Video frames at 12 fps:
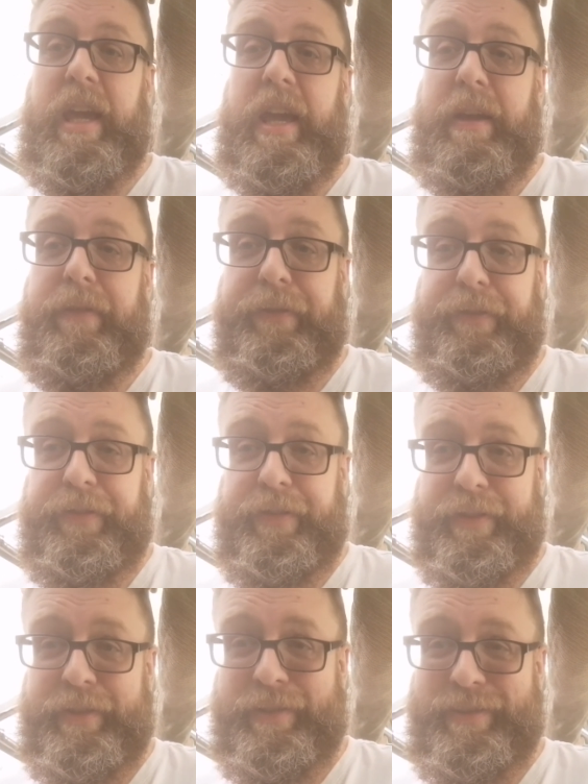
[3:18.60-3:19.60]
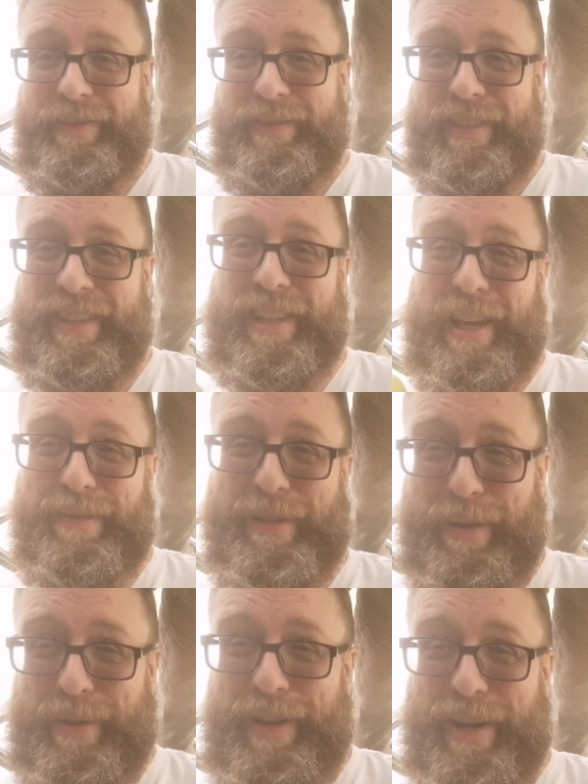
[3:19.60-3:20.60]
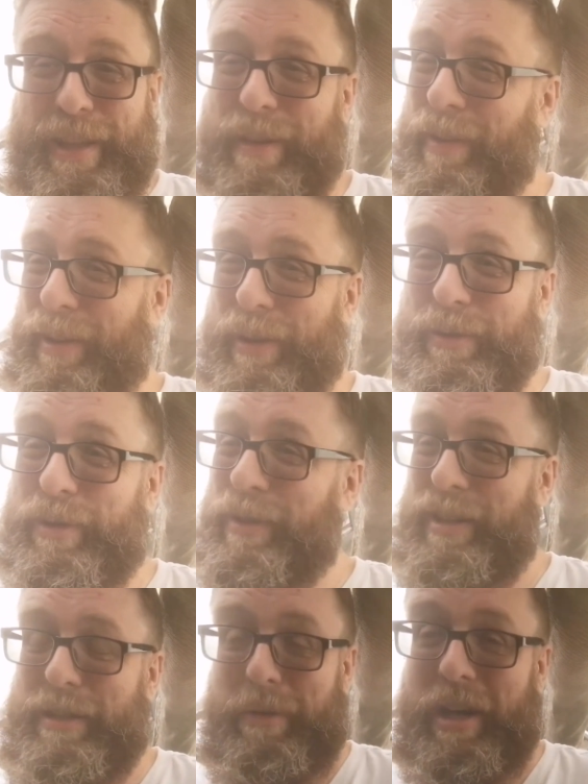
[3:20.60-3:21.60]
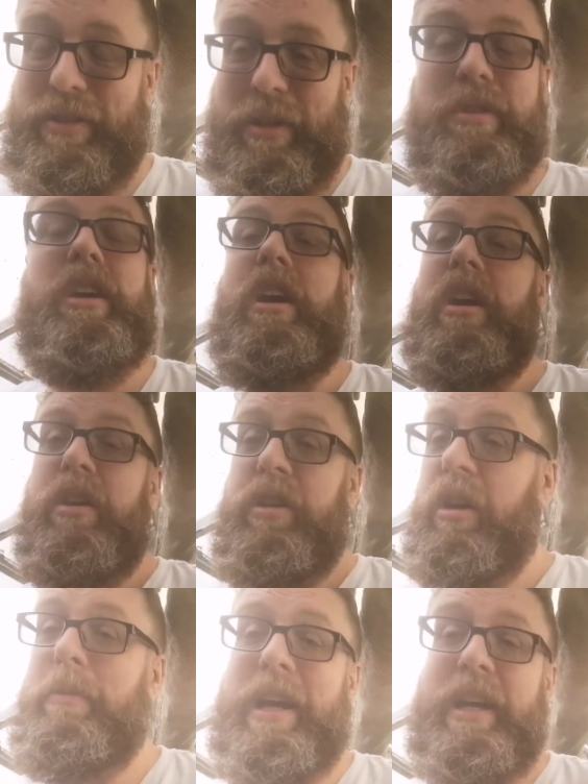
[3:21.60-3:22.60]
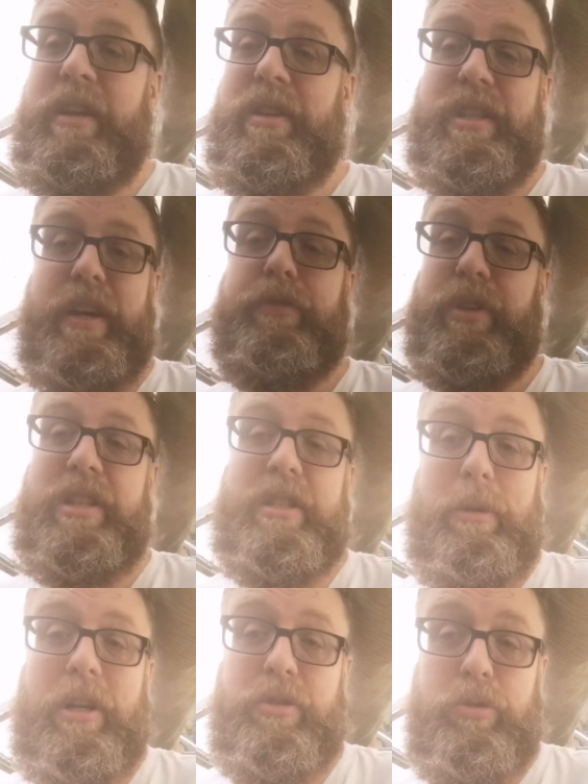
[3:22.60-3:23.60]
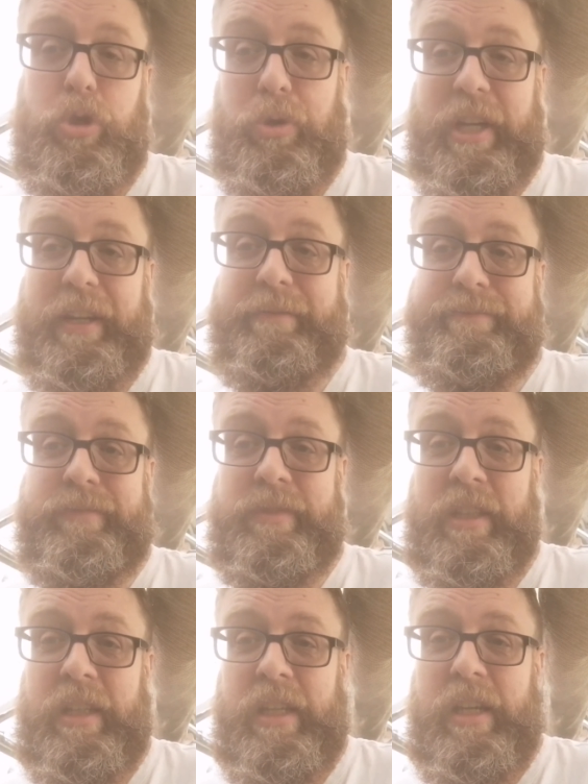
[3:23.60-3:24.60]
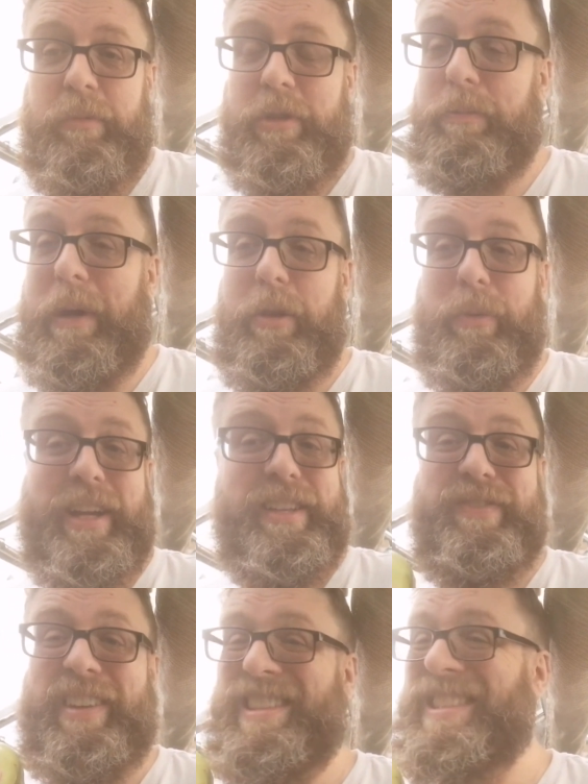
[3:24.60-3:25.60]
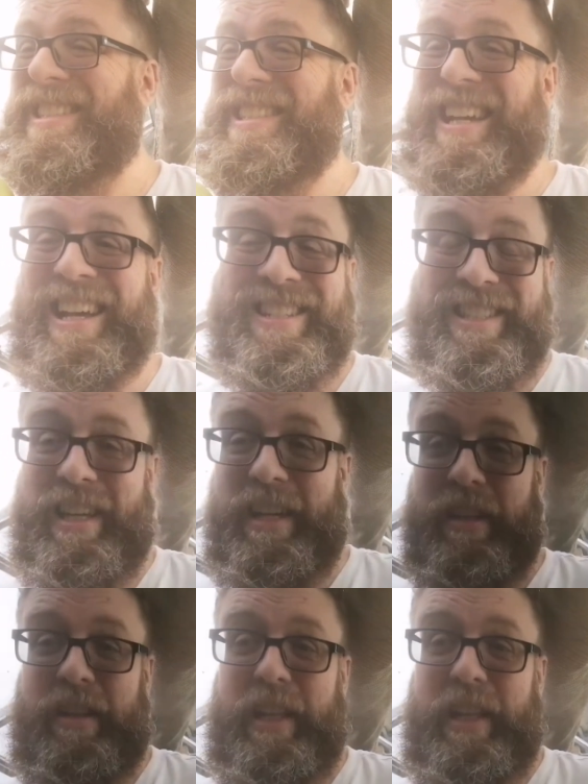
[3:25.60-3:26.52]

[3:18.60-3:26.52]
If this keeps going on and you've got loads of green tomatoes, you're making yourself green tomato chutney, which by the way is fantastic.